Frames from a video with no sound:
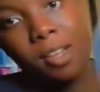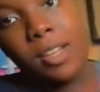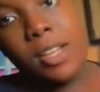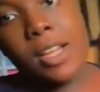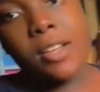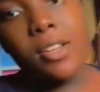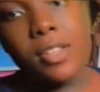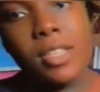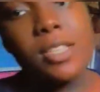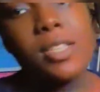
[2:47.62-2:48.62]

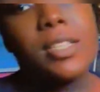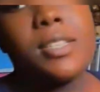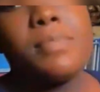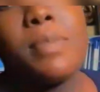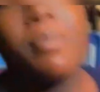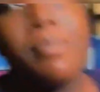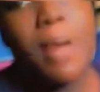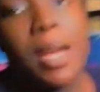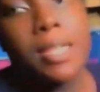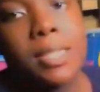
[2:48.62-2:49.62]
This is baby
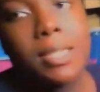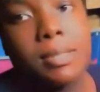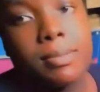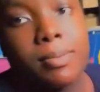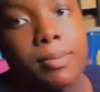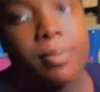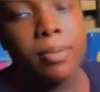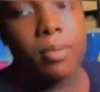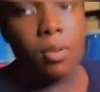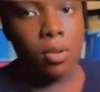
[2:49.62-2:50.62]
bags.
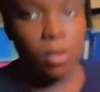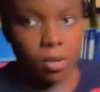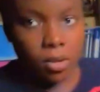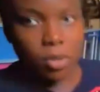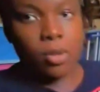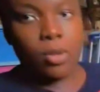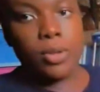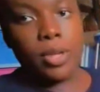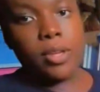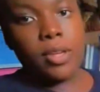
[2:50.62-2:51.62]

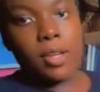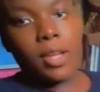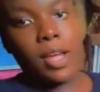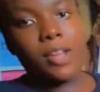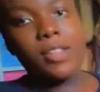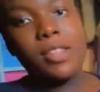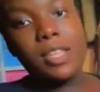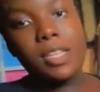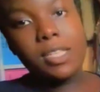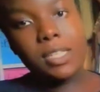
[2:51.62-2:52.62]
Okay, I got
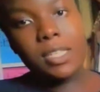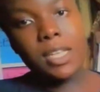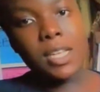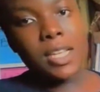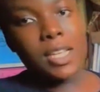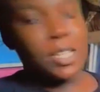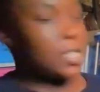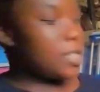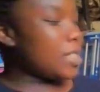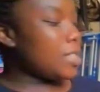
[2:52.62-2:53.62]
this.
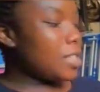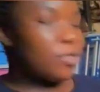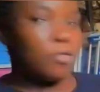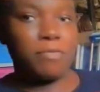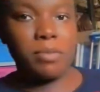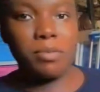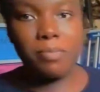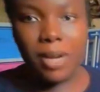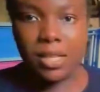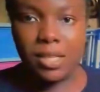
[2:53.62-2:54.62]
This is a set of baby
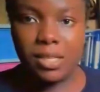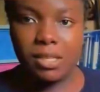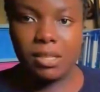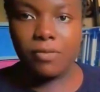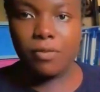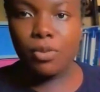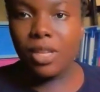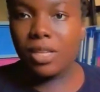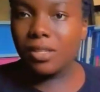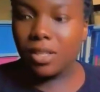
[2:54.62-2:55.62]
bags for
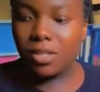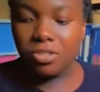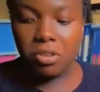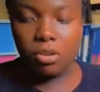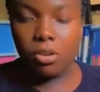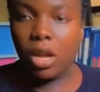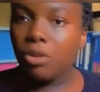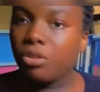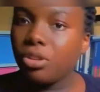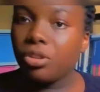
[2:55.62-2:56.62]
mothers in Nigeria.
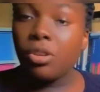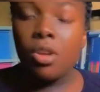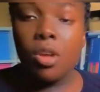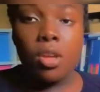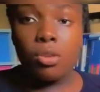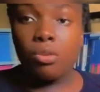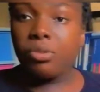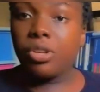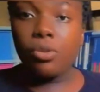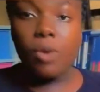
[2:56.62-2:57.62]
You
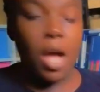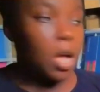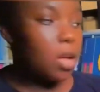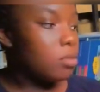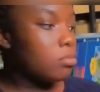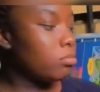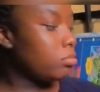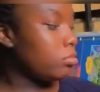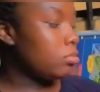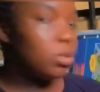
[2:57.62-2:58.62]
already know how,
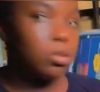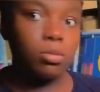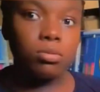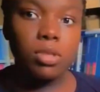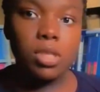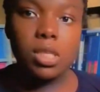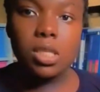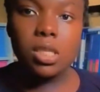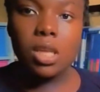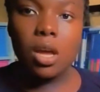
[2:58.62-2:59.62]
you know,
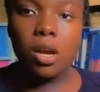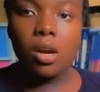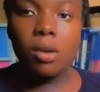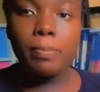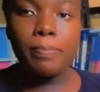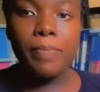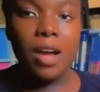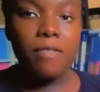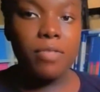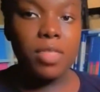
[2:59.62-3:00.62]
these
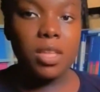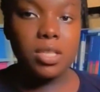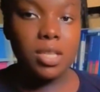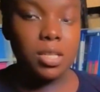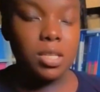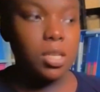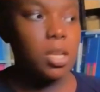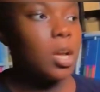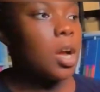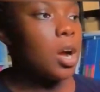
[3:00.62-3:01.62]
bath things that
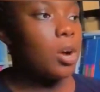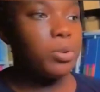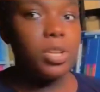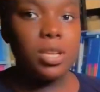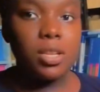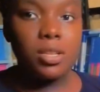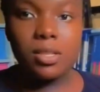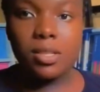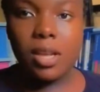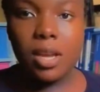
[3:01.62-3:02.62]
are already
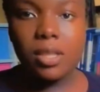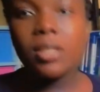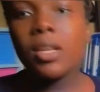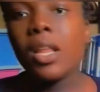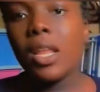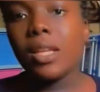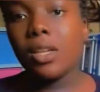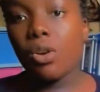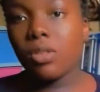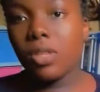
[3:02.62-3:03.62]
inside, like the
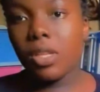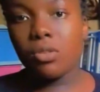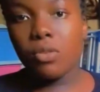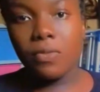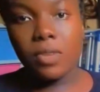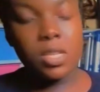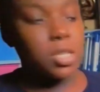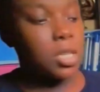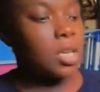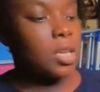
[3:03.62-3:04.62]
content of
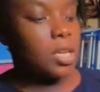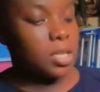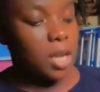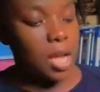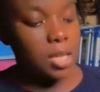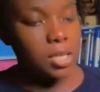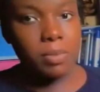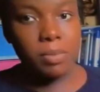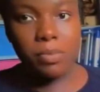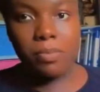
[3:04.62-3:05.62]
it. It has a
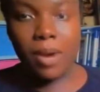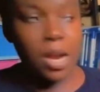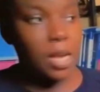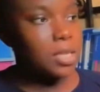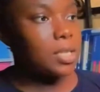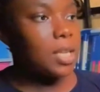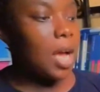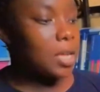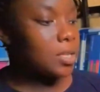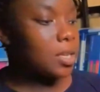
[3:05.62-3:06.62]
baby bath, it
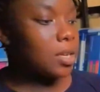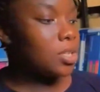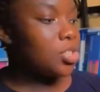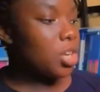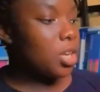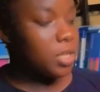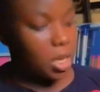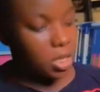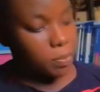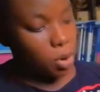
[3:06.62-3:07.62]
has a chair, it
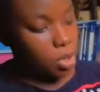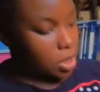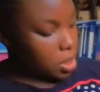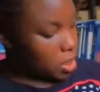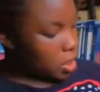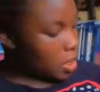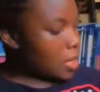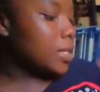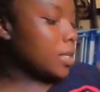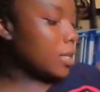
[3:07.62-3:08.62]
has cotton,
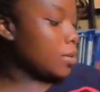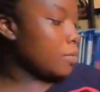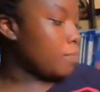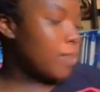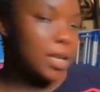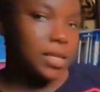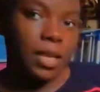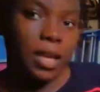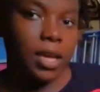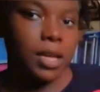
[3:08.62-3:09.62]
the
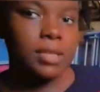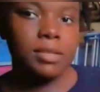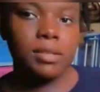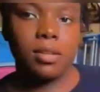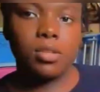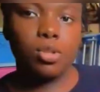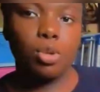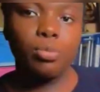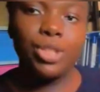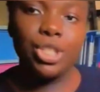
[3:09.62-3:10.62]
basket, a
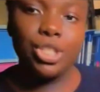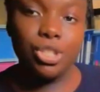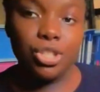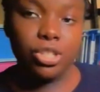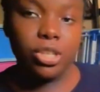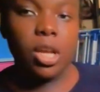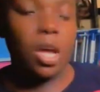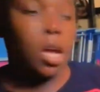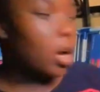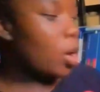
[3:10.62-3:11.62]
soap dish,
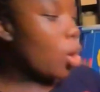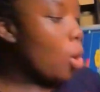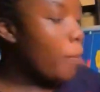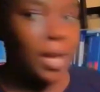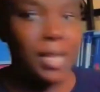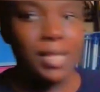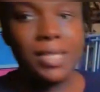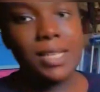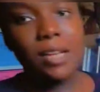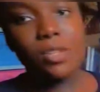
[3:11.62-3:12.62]
a cup
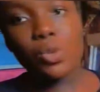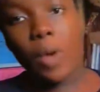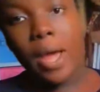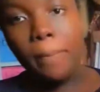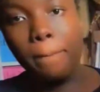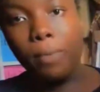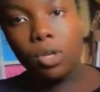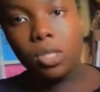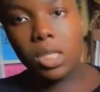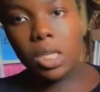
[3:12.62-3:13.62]
inside. So I
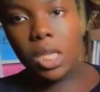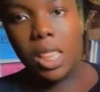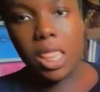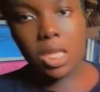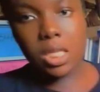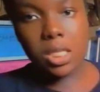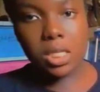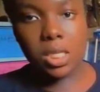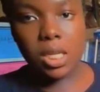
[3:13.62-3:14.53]
bought this.